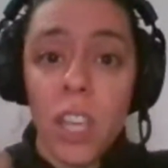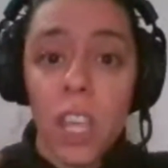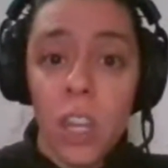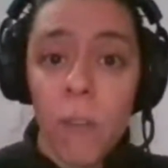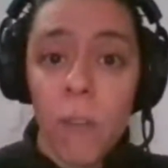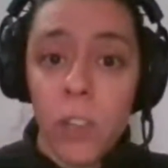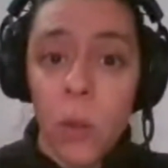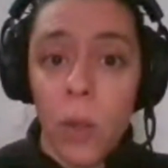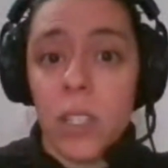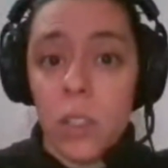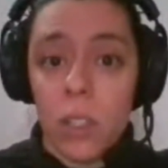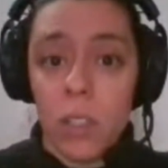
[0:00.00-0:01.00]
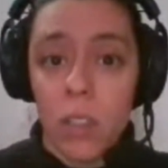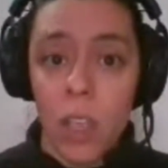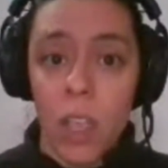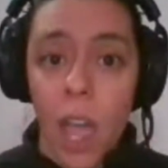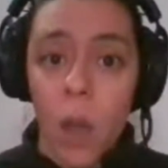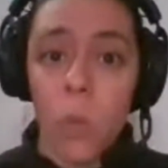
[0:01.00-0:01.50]
influence
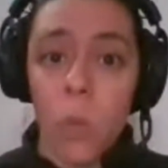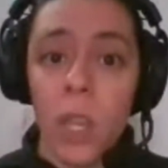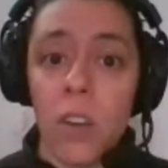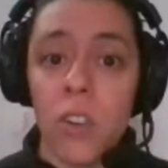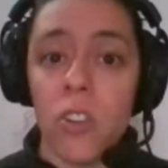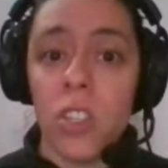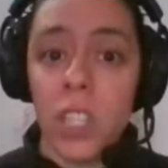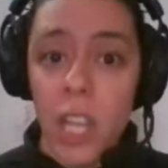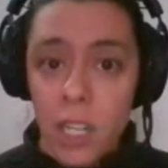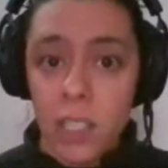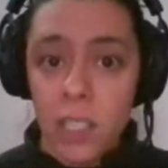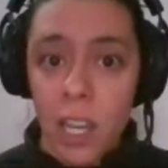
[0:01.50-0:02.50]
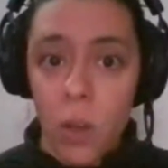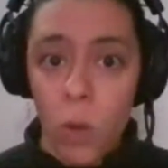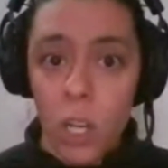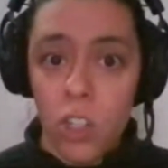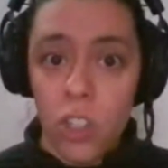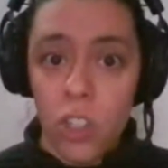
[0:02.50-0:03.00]
how we understand a
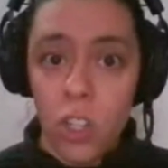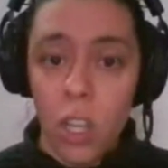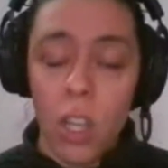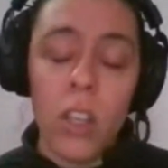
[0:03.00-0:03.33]
language.